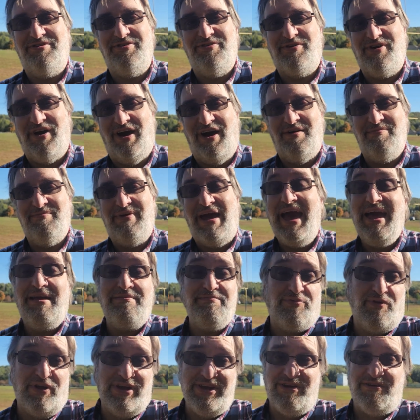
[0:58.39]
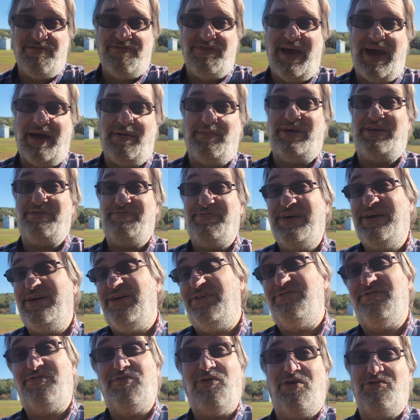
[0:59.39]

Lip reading: to come and bring your families, because of